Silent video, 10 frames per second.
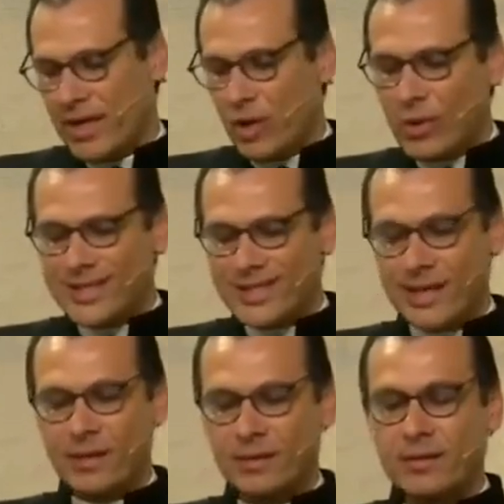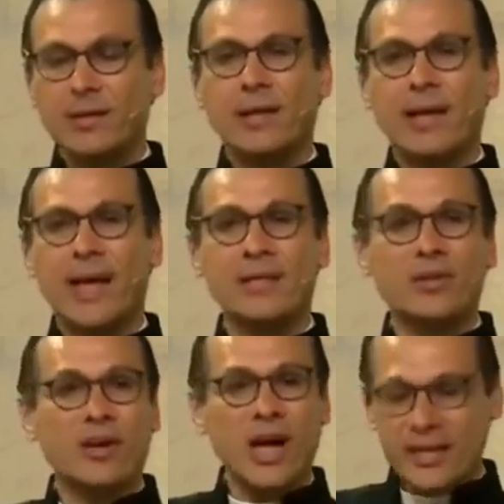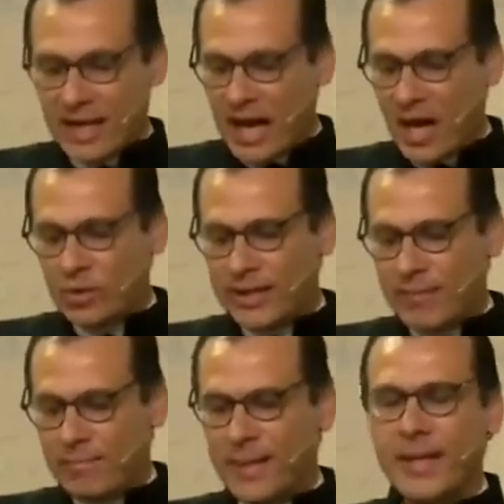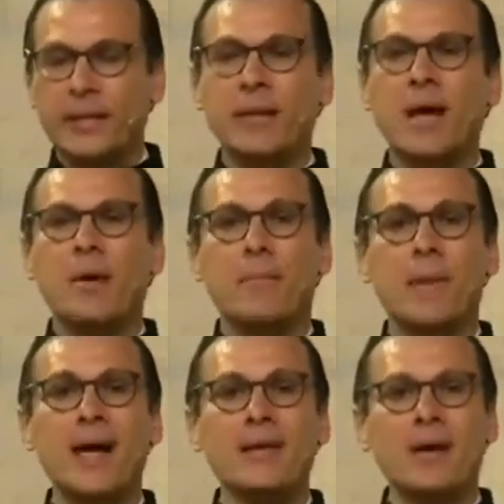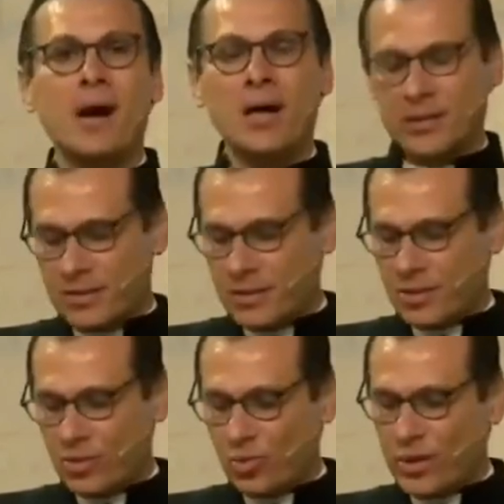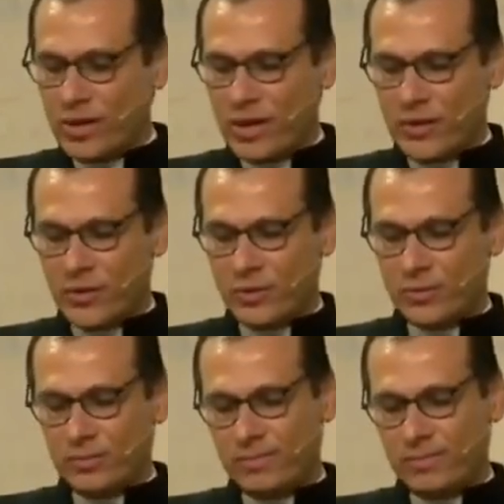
He was killed and cried out in pain, My God, where are you?